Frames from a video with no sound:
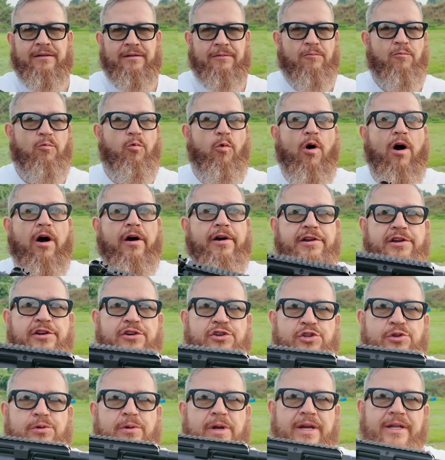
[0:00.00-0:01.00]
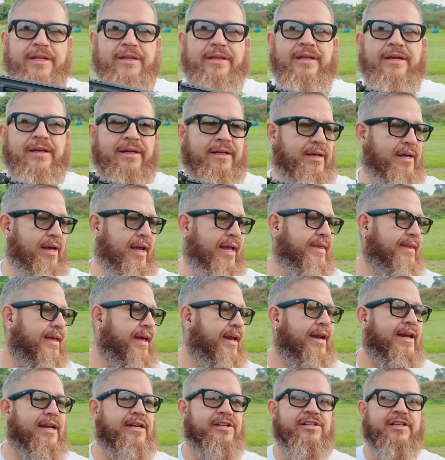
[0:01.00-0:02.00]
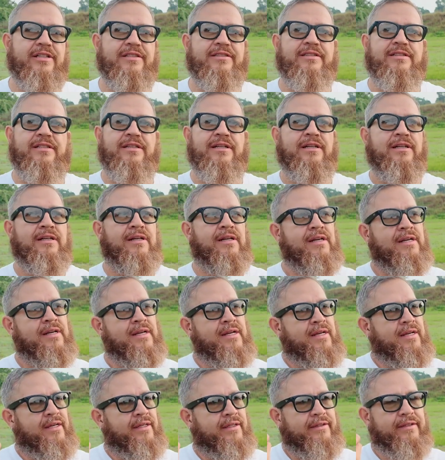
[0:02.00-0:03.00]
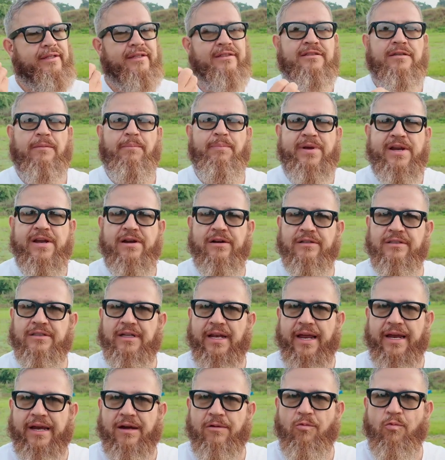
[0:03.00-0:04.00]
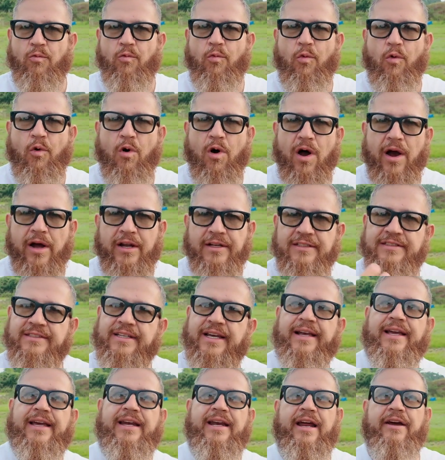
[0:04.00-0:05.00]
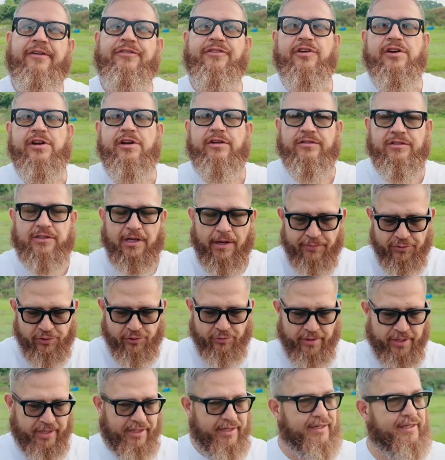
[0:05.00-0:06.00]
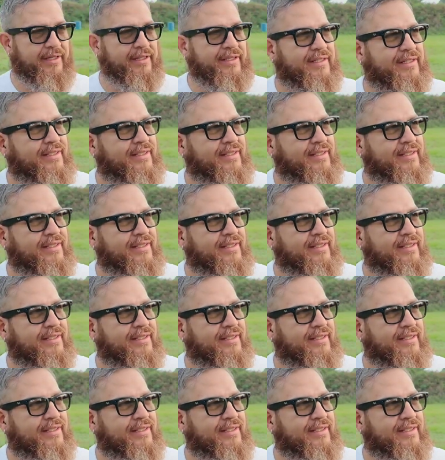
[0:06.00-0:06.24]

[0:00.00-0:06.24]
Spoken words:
while you're shooting, and then it just disappears like 1 second after you stop shooting.